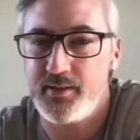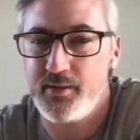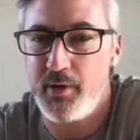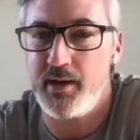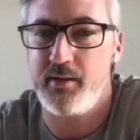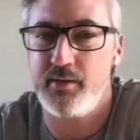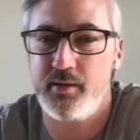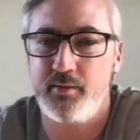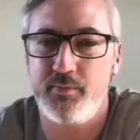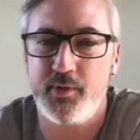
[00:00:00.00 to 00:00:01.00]
is the way
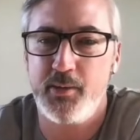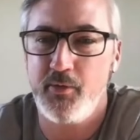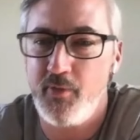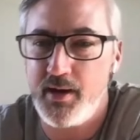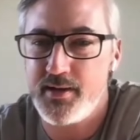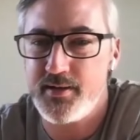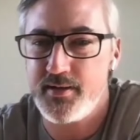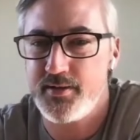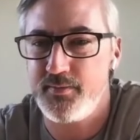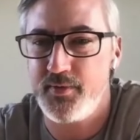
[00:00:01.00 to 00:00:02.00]
that the human race
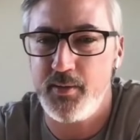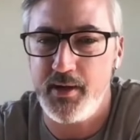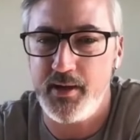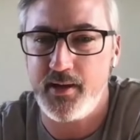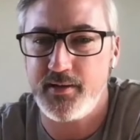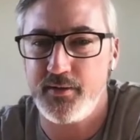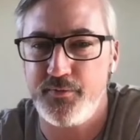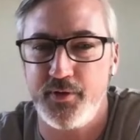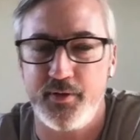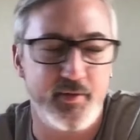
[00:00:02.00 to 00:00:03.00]
has
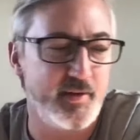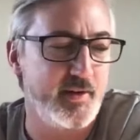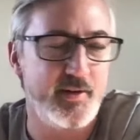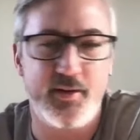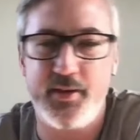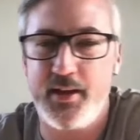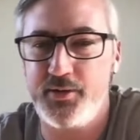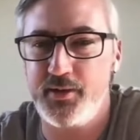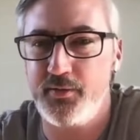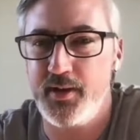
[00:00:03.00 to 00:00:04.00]
communicated for
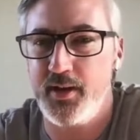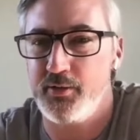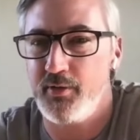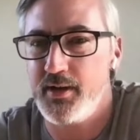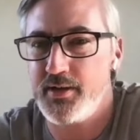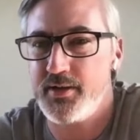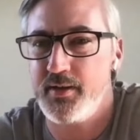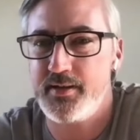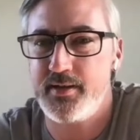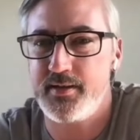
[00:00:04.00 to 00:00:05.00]
thousands of years, right?
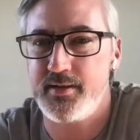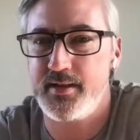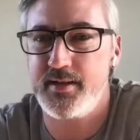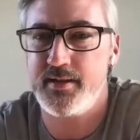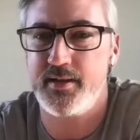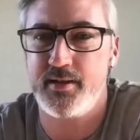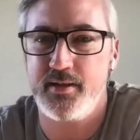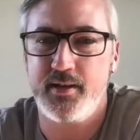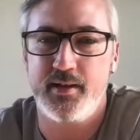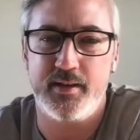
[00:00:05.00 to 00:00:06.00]
So this is
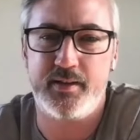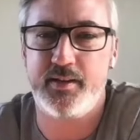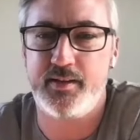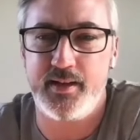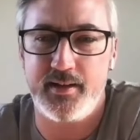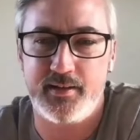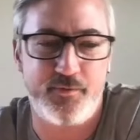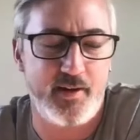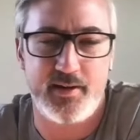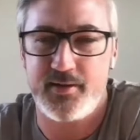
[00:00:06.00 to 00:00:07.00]
the
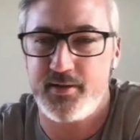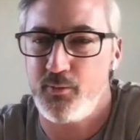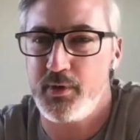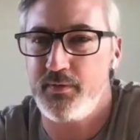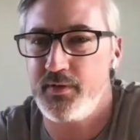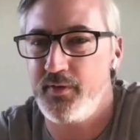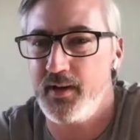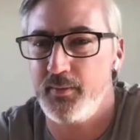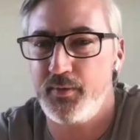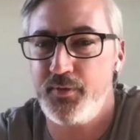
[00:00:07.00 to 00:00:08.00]
interface that we've
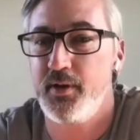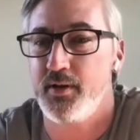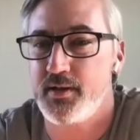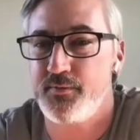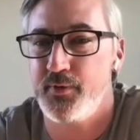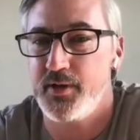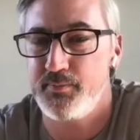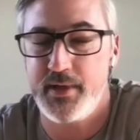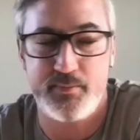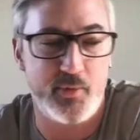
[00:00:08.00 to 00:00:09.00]
developed first for
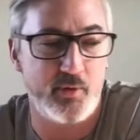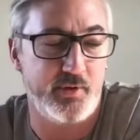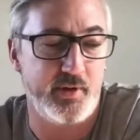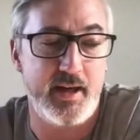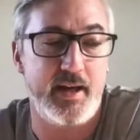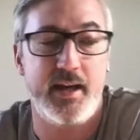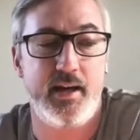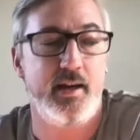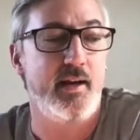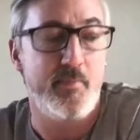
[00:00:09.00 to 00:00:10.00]
these models,
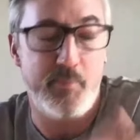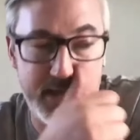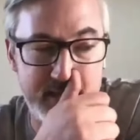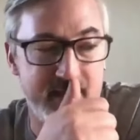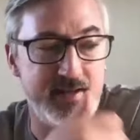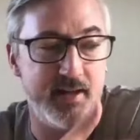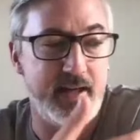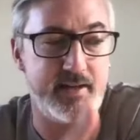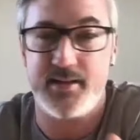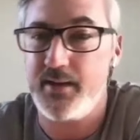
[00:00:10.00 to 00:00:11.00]
but it
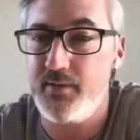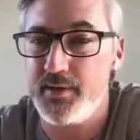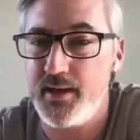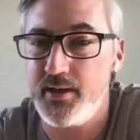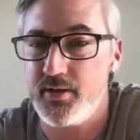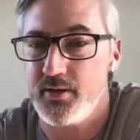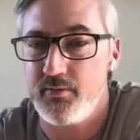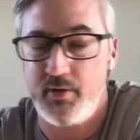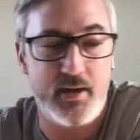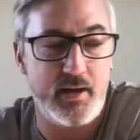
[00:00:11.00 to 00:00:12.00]
does have limitations,
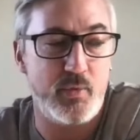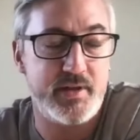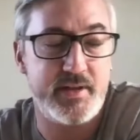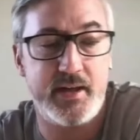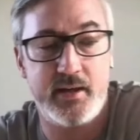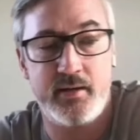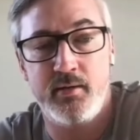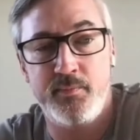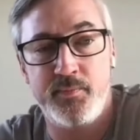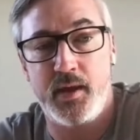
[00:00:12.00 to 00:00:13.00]
right? And we're
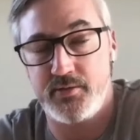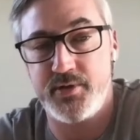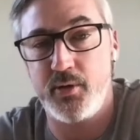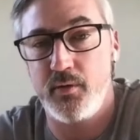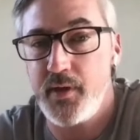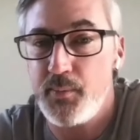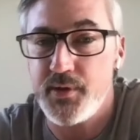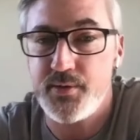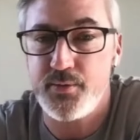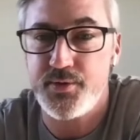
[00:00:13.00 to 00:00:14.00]
seeing, as a result of the
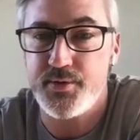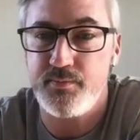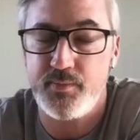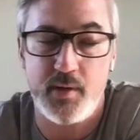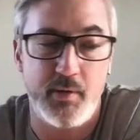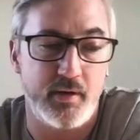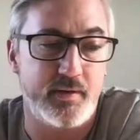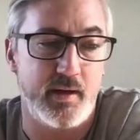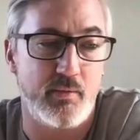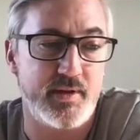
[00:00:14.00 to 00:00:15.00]
open source
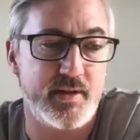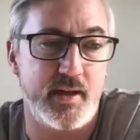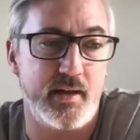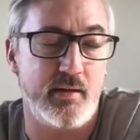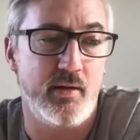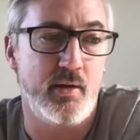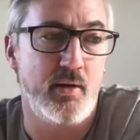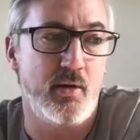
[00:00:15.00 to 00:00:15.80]
community, we're seeing